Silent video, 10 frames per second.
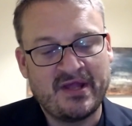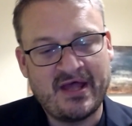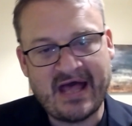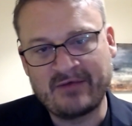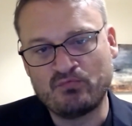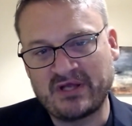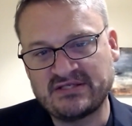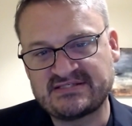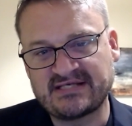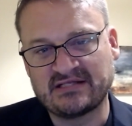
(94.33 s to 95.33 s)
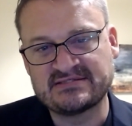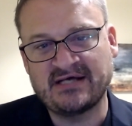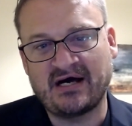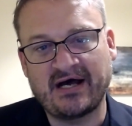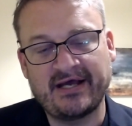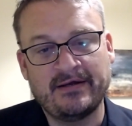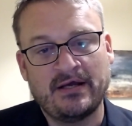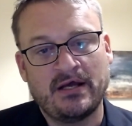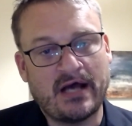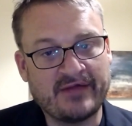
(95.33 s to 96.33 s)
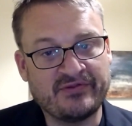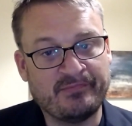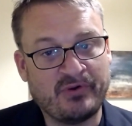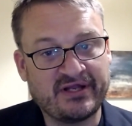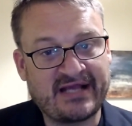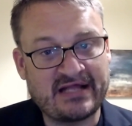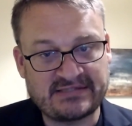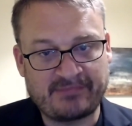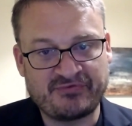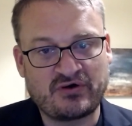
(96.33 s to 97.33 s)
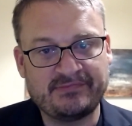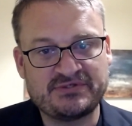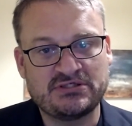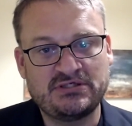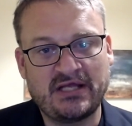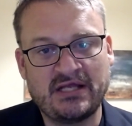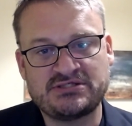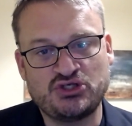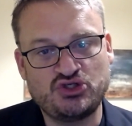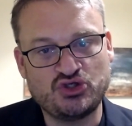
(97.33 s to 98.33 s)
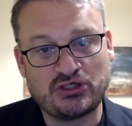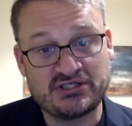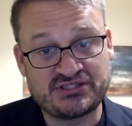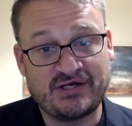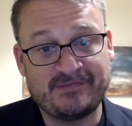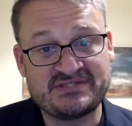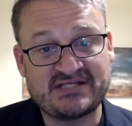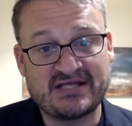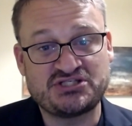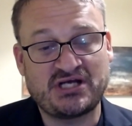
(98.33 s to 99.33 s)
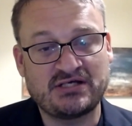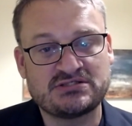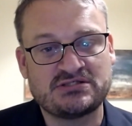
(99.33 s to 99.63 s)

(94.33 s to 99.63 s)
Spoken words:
And when cells die, the body cuts up the chromatin into nucleosome-sized chunks,